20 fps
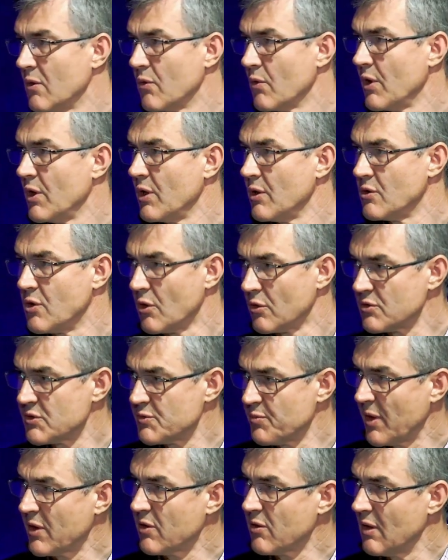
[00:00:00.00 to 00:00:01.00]
We don't
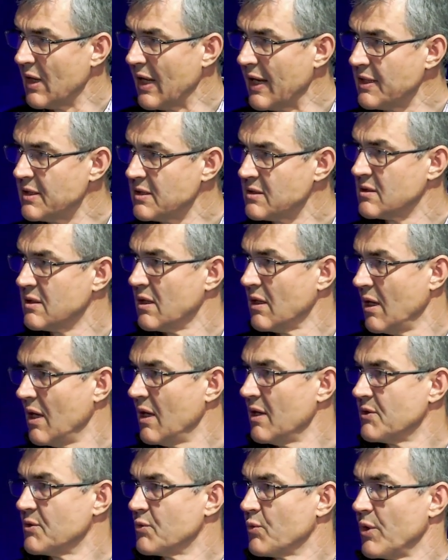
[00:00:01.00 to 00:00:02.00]
speculate
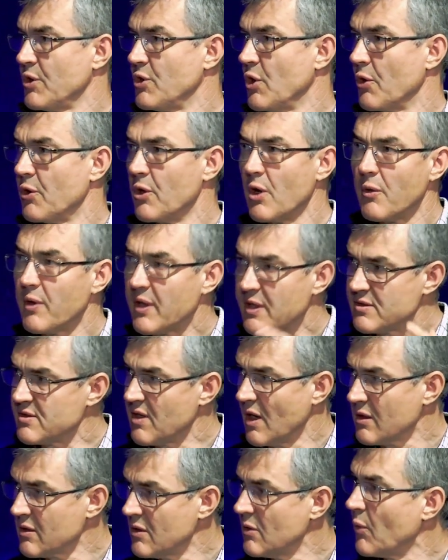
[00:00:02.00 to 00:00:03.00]
yet. We don't know
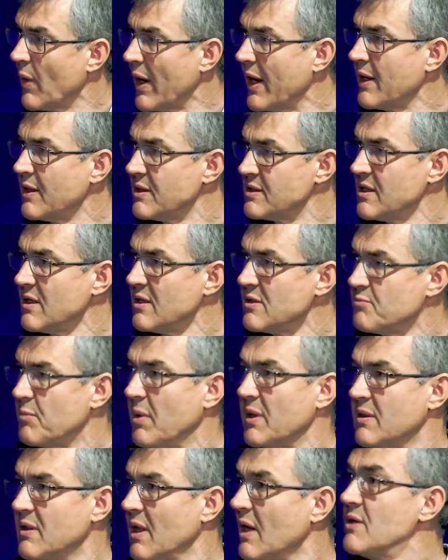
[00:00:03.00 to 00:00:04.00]
exactly where it is,
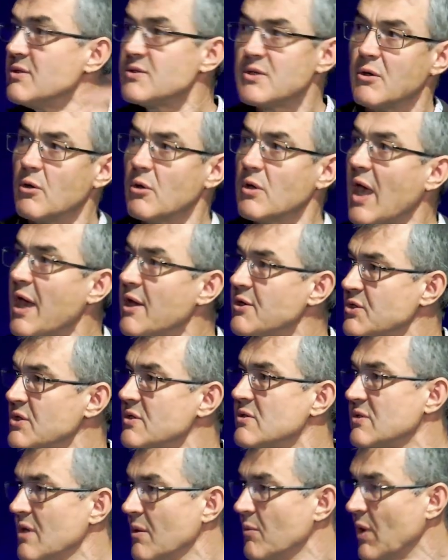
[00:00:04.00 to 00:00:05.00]
but there is a location
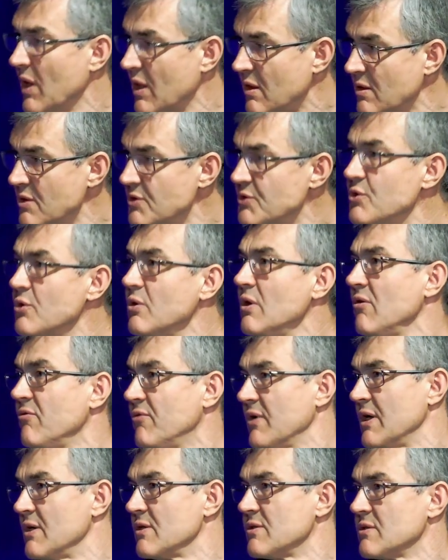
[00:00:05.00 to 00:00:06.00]
somewhere in this
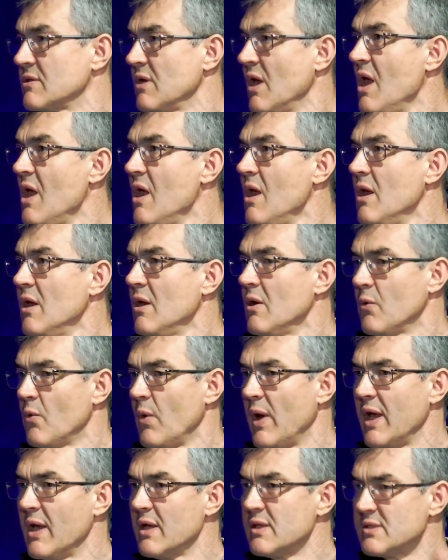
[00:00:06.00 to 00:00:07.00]
universe
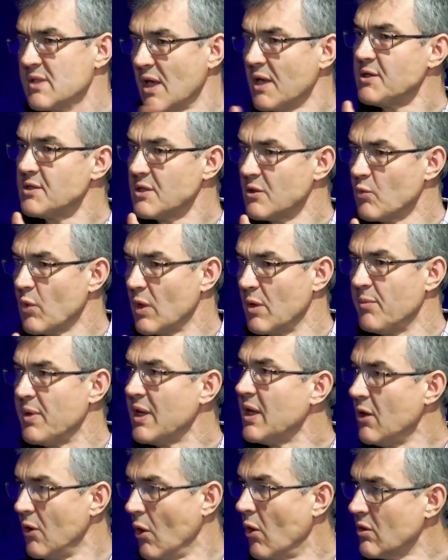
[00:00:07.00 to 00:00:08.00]
where Satan will
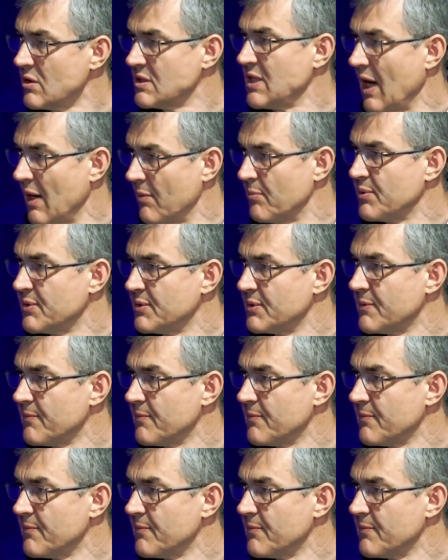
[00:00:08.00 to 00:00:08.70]
be locked up,